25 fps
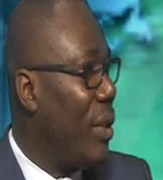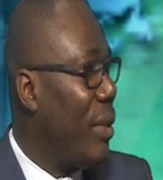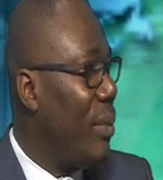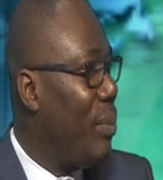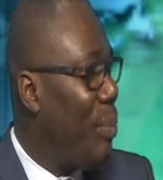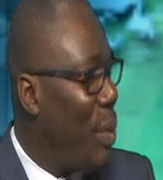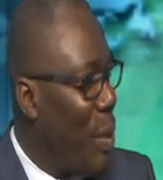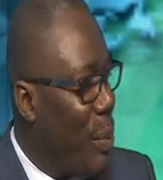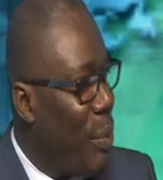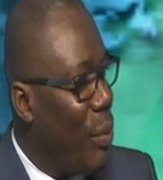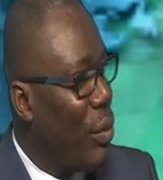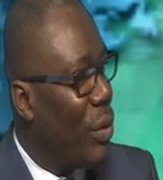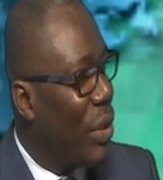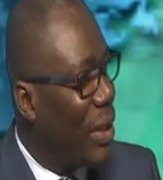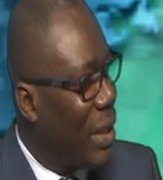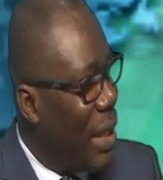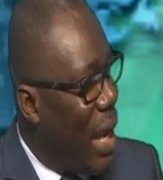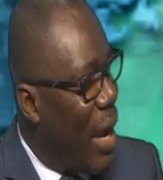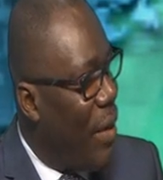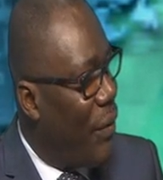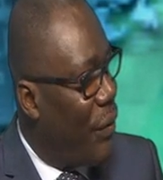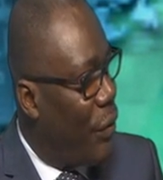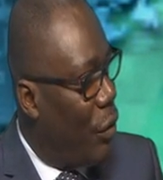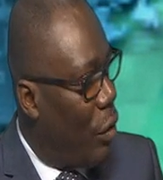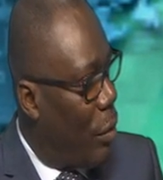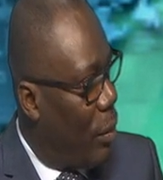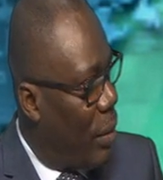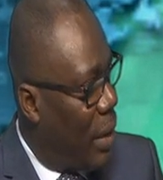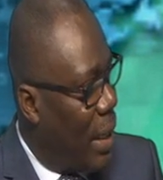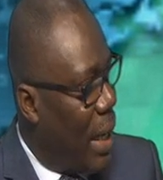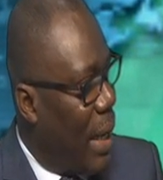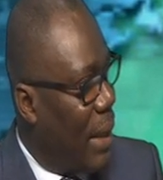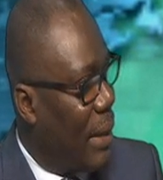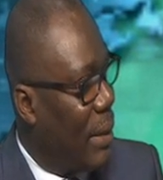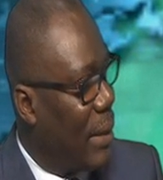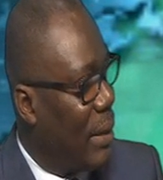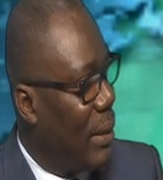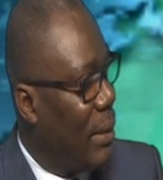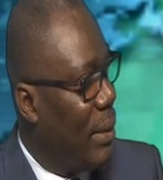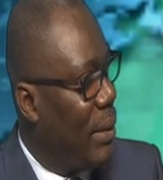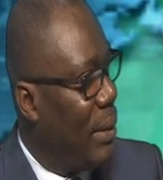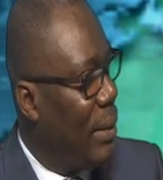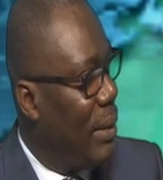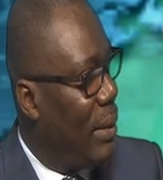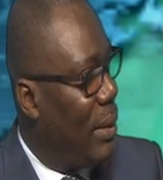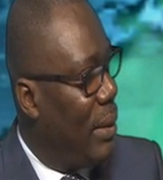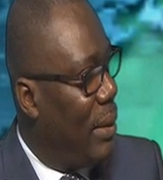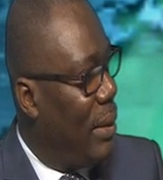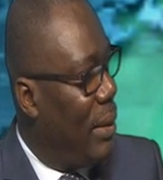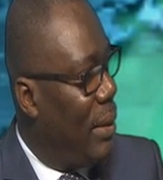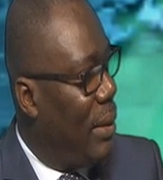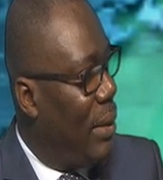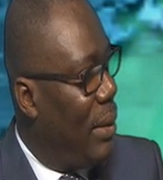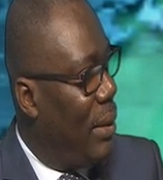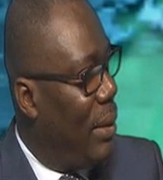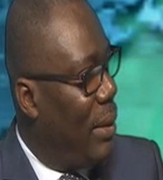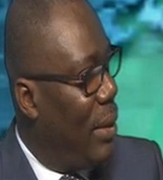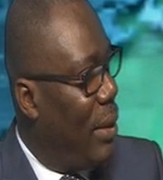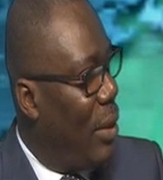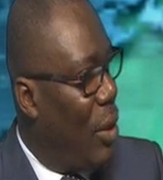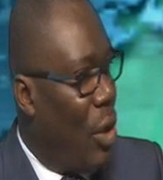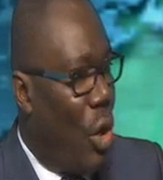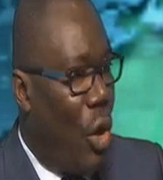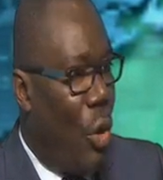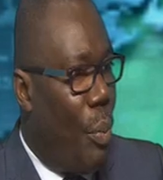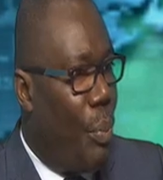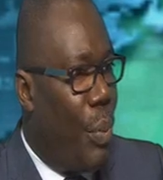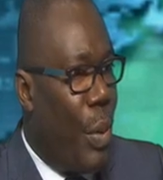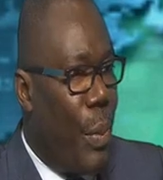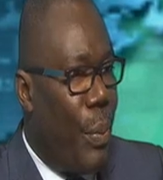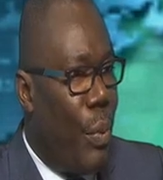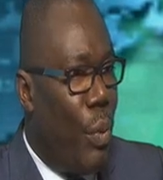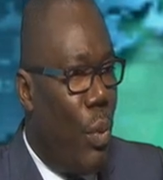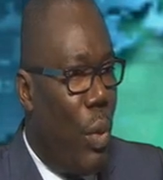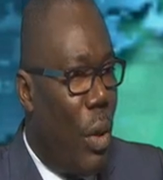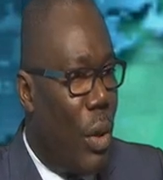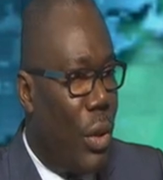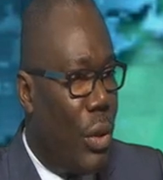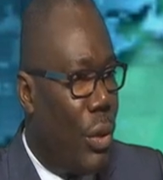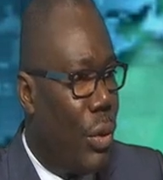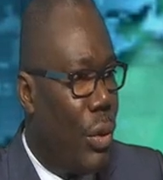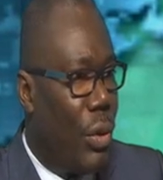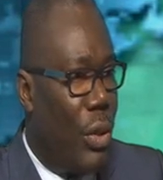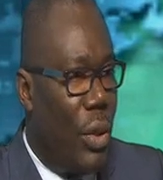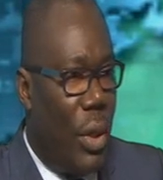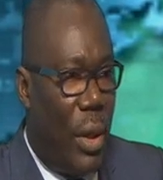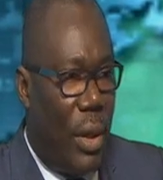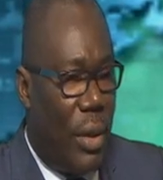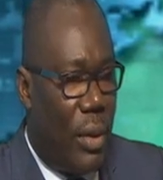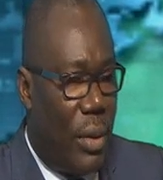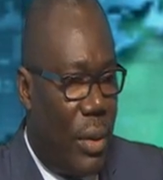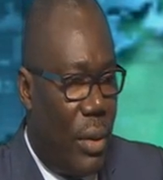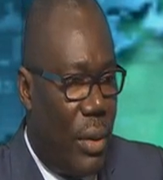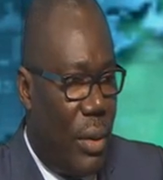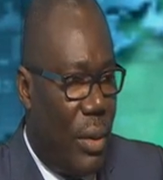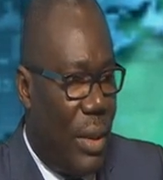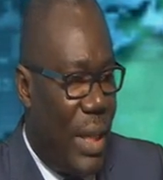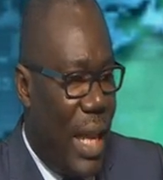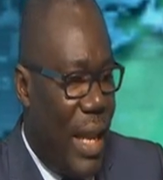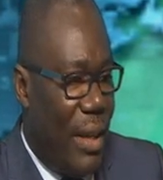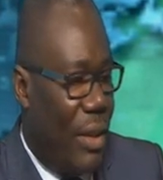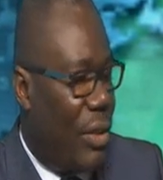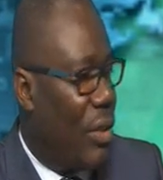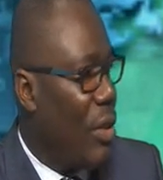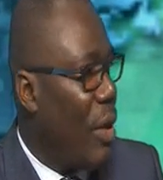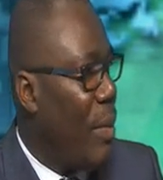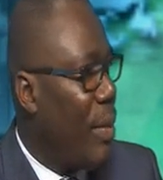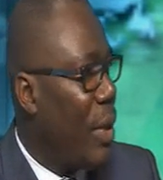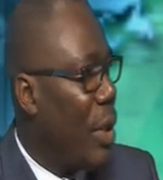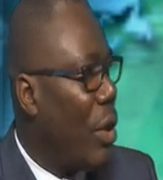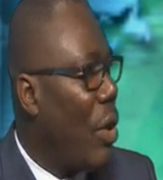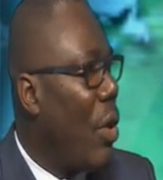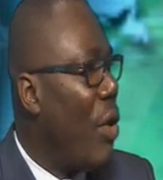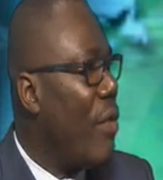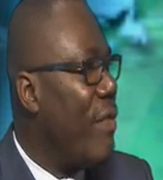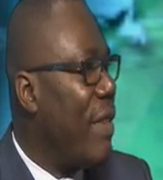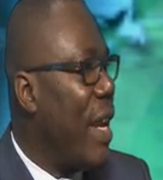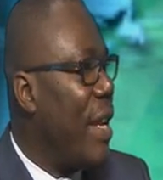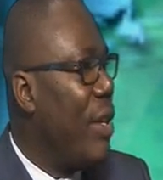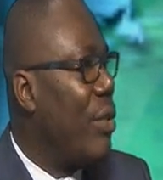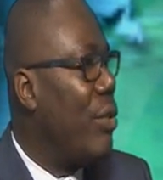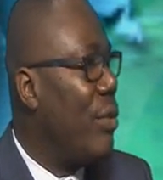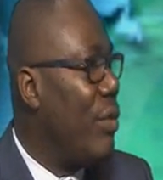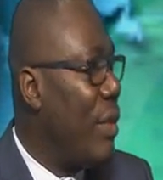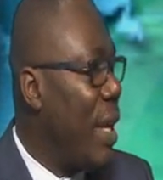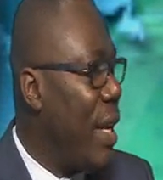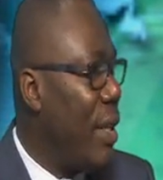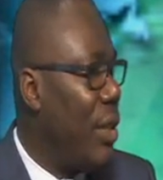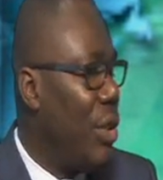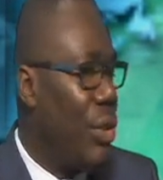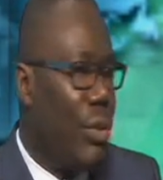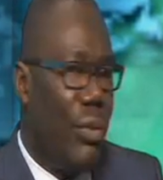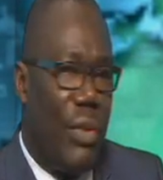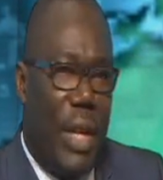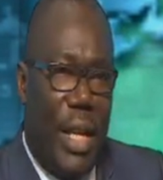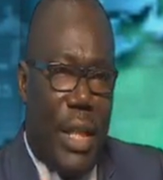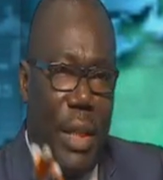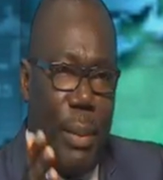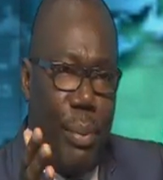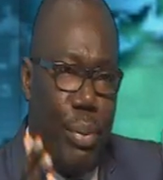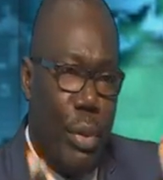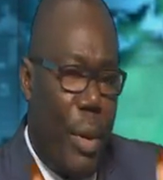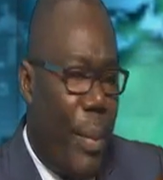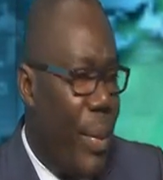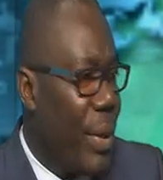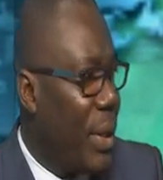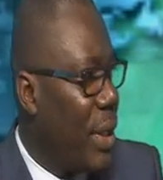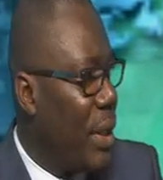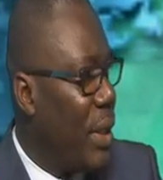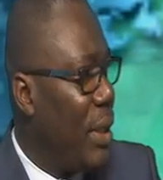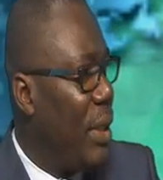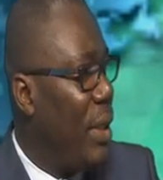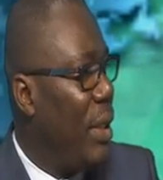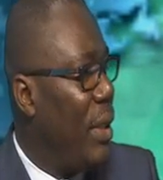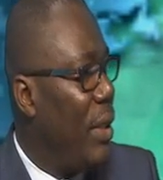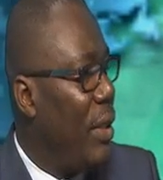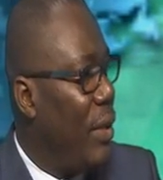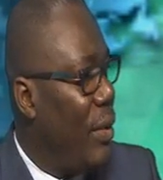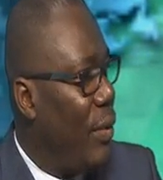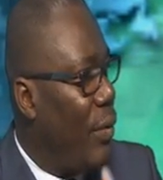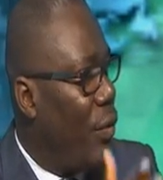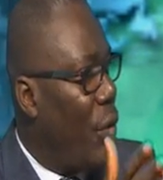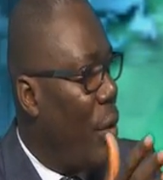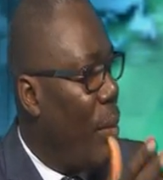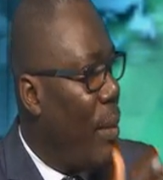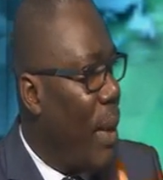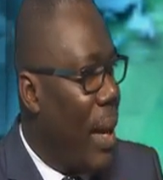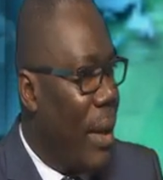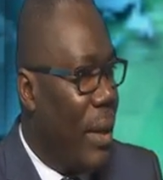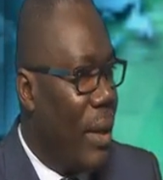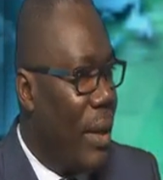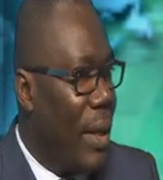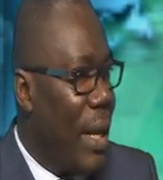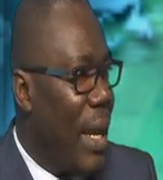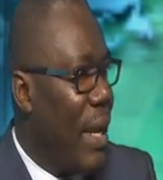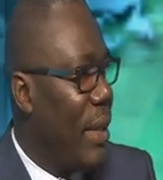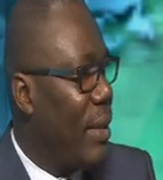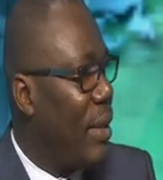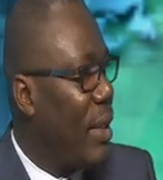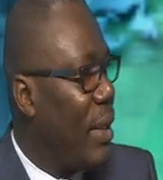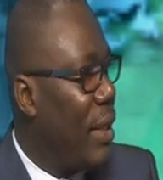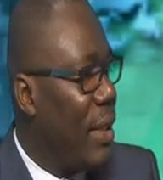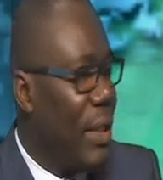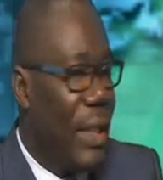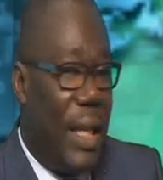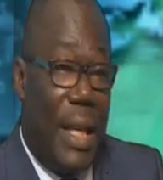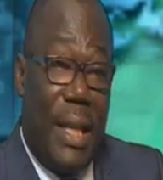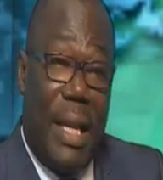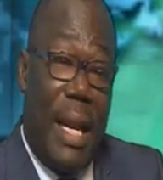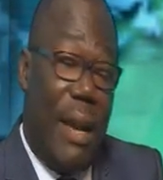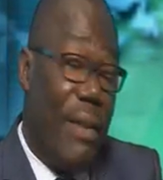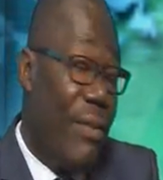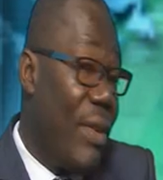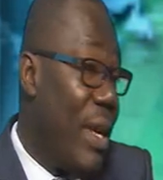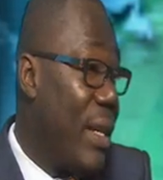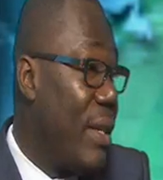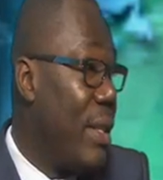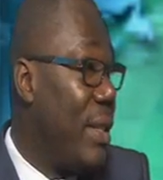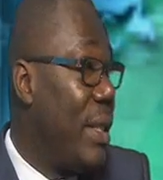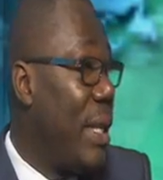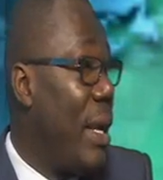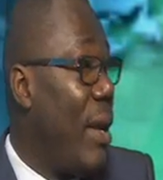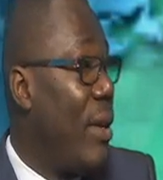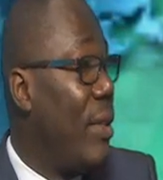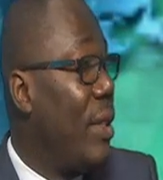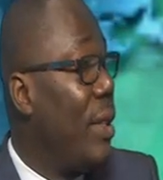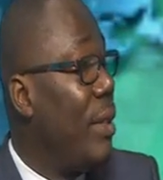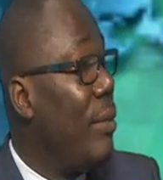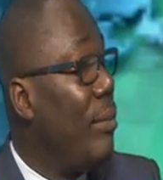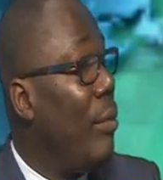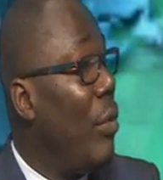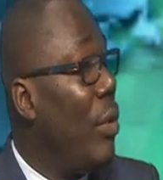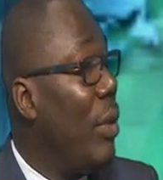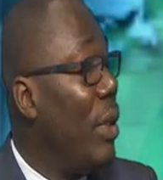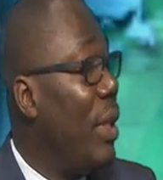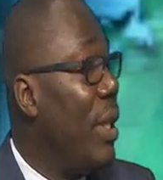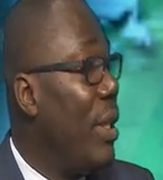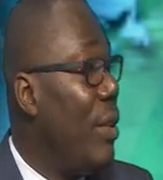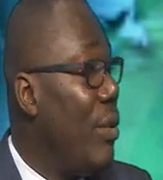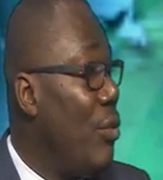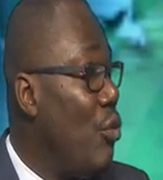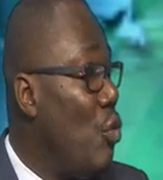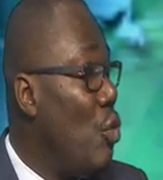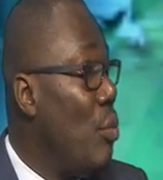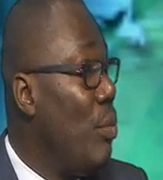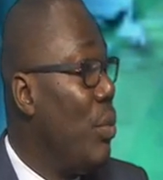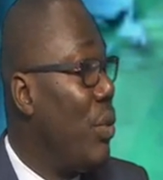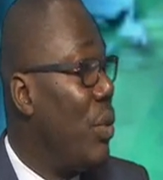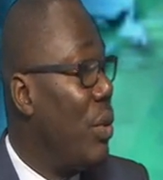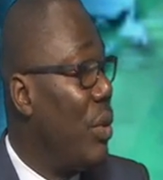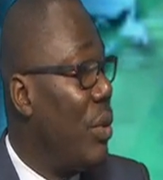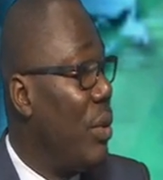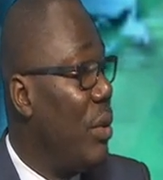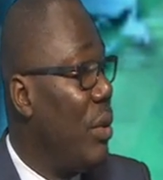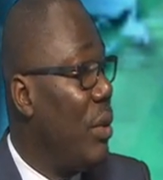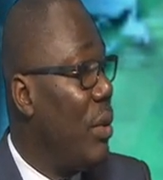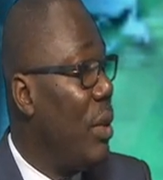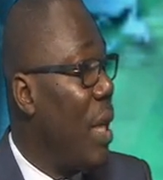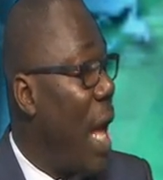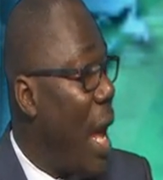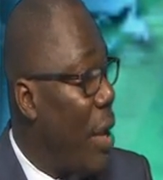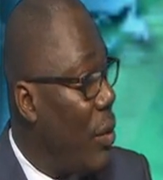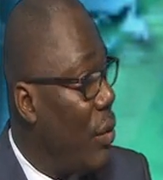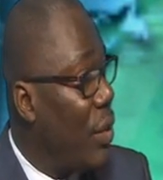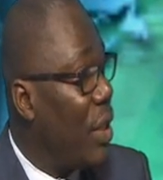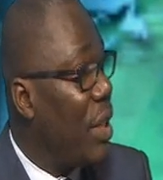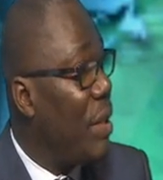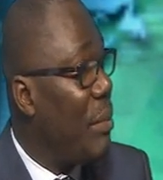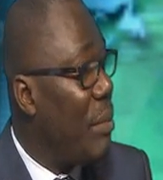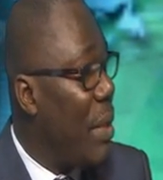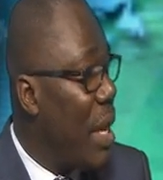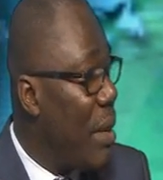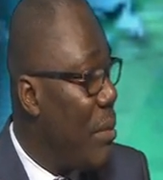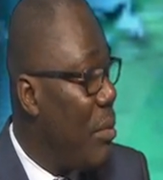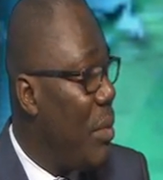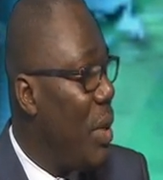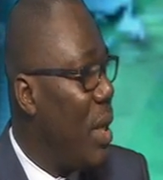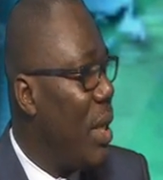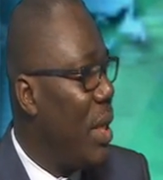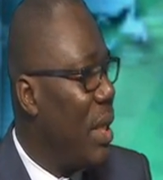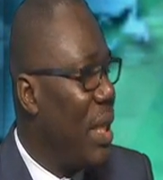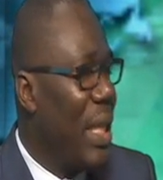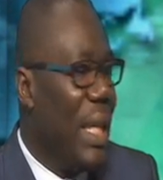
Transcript: People start from that. Or people wants to just, there's something called rent to rent. You rent the property from another estate agent and rent it out in, in rooms, and you still make money.